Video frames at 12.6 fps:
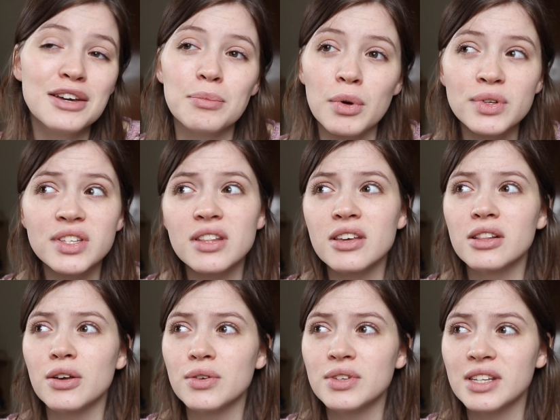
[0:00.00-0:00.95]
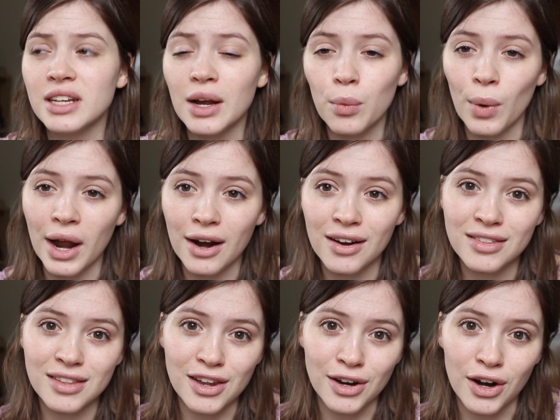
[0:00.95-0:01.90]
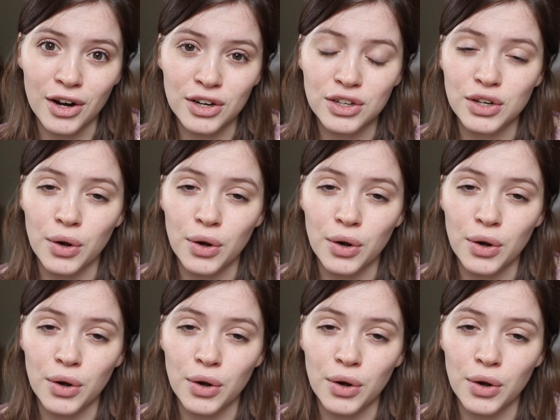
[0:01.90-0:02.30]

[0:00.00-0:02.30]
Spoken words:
Most of the clothes that I wear that are,